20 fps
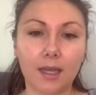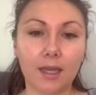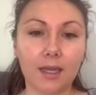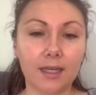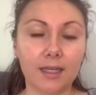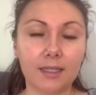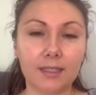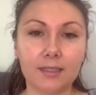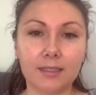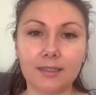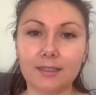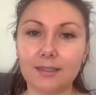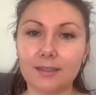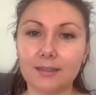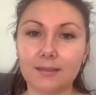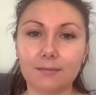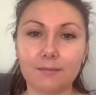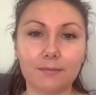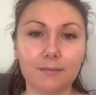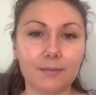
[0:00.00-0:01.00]
and
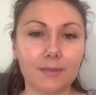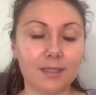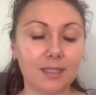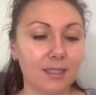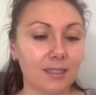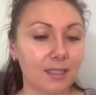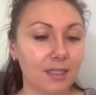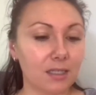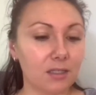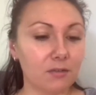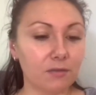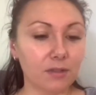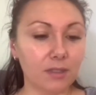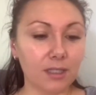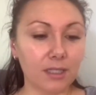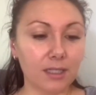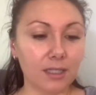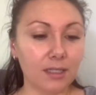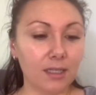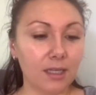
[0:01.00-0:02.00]

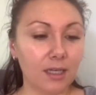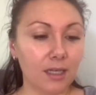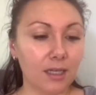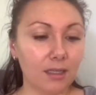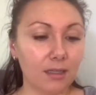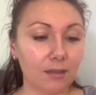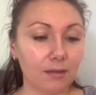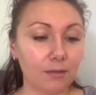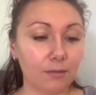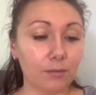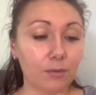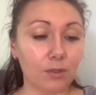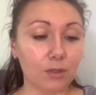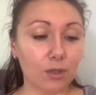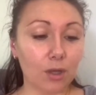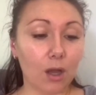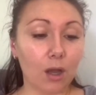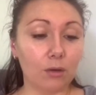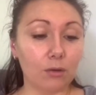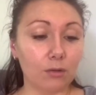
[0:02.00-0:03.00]
successfully. It
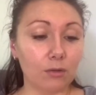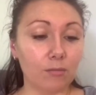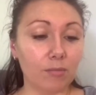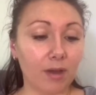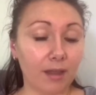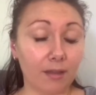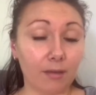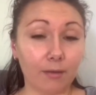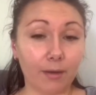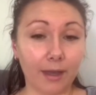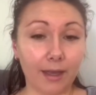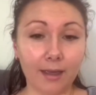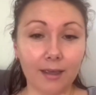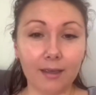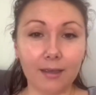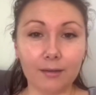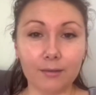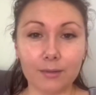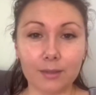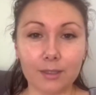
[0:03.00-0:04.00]
was cold, by the
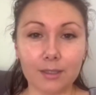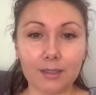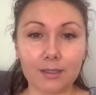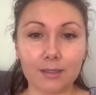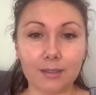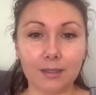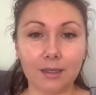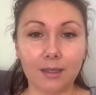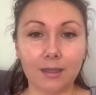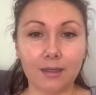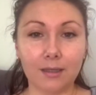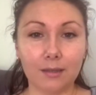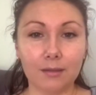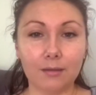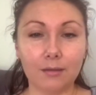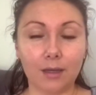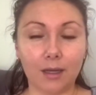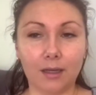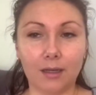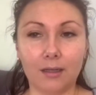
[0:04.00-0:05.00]
way. It was
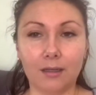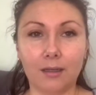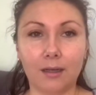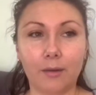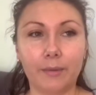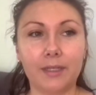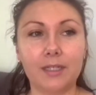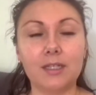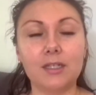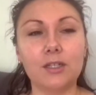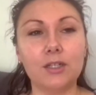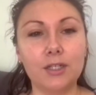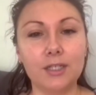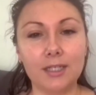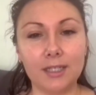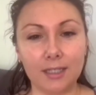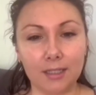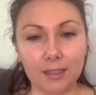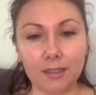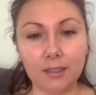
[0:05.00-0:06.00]
I went to New
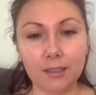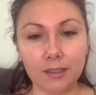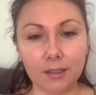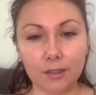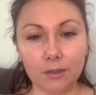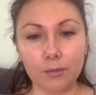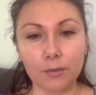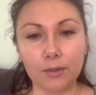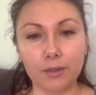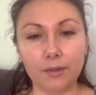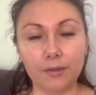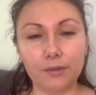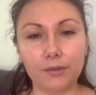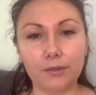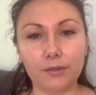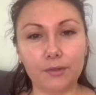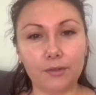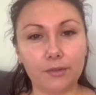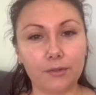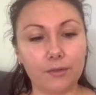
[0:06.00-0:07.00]
Zealand and it
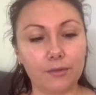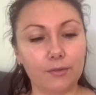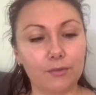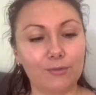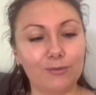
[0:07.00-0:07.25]
was